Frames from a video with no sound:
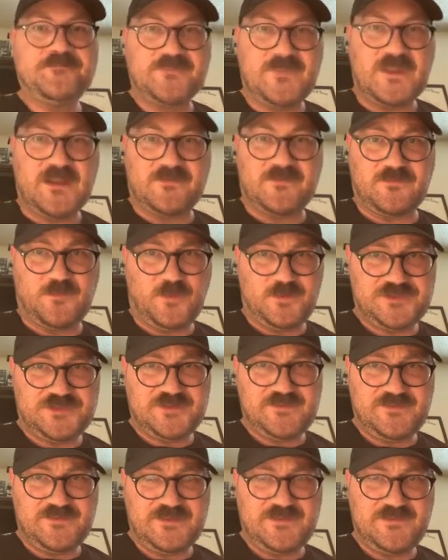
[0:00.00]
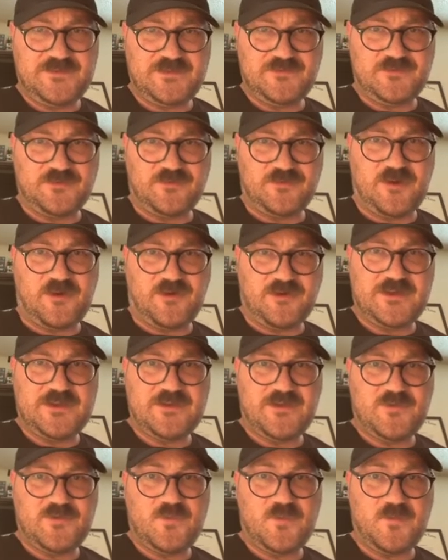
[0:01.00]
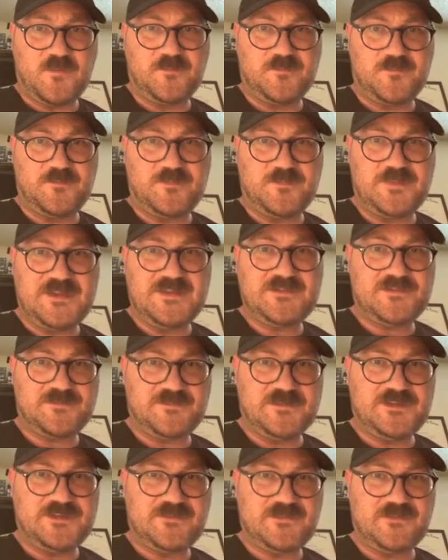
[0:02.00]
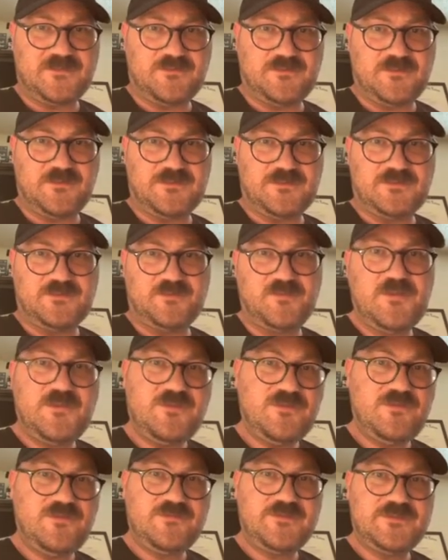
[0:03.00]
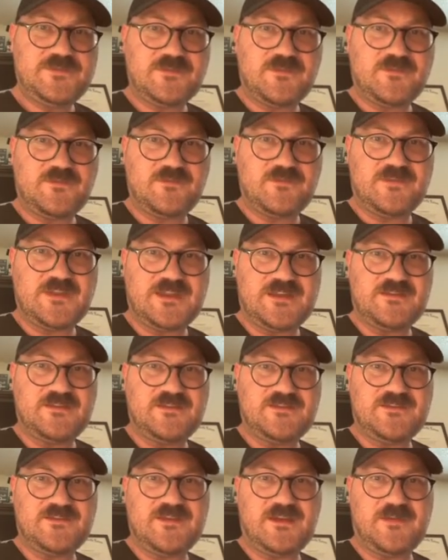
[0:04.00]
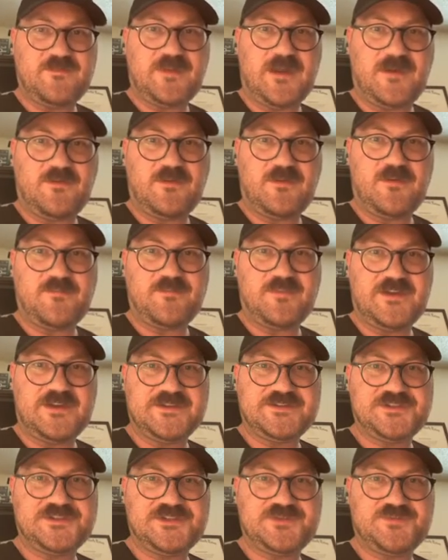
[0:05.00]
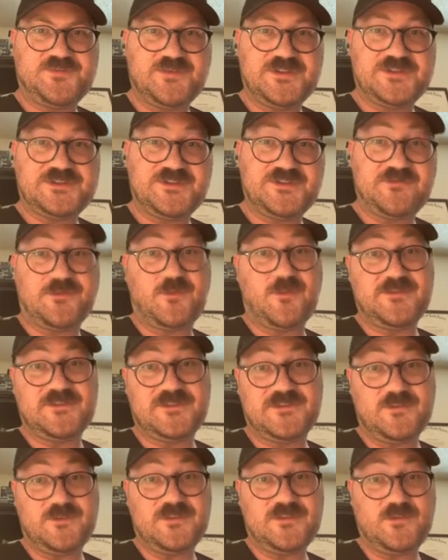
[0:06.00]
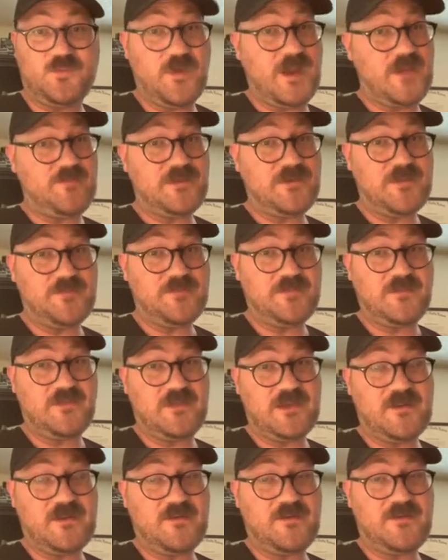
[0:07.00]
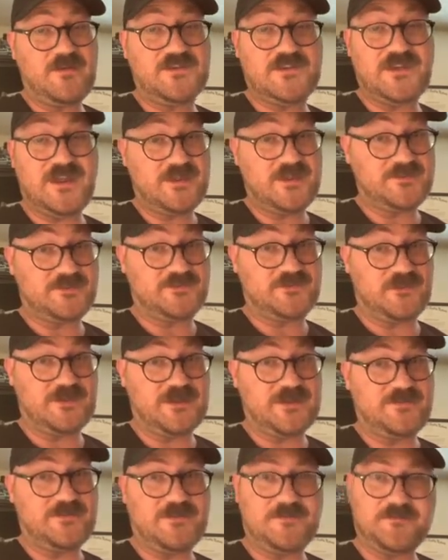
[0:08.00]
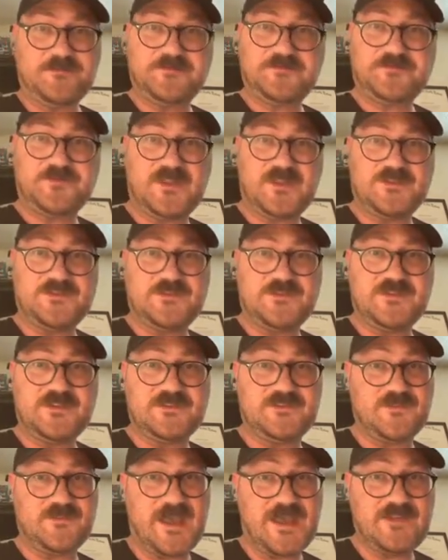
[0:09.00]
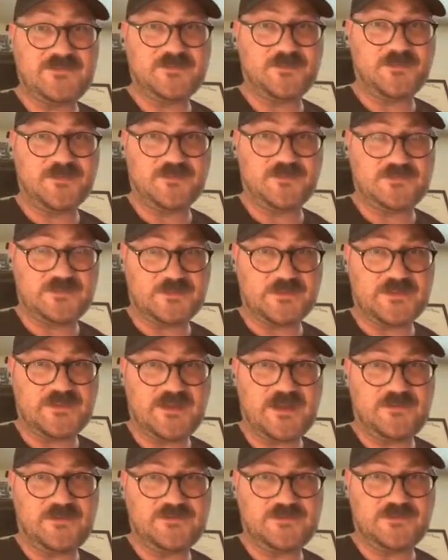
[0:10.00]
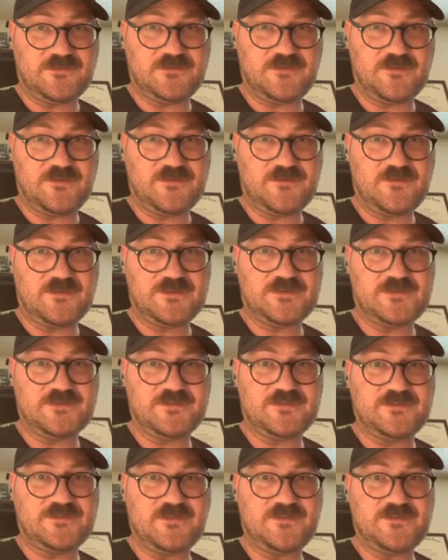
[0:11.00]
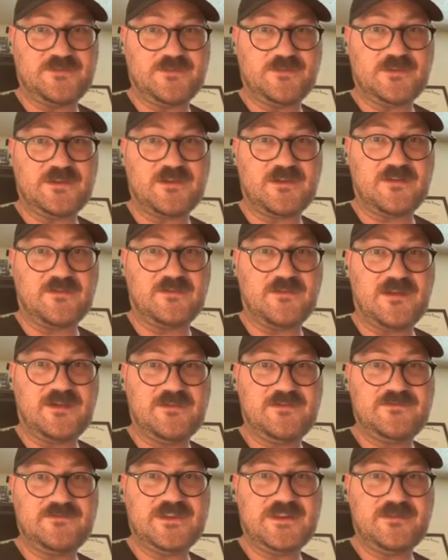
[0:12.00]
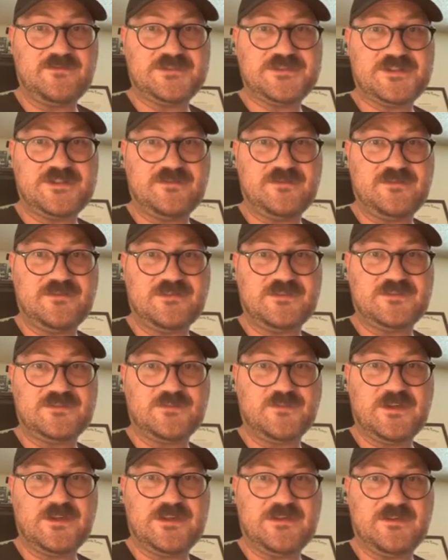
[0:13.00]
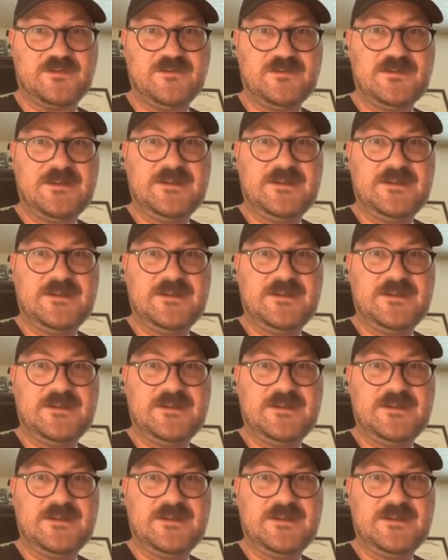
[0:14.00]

Unfortunately, the Lucario beats me to the first move, so they get to that power-up punch, which of course is going to ramp up their attack strength. So these fast moves with counter are going to start doing a lot of damage here as well.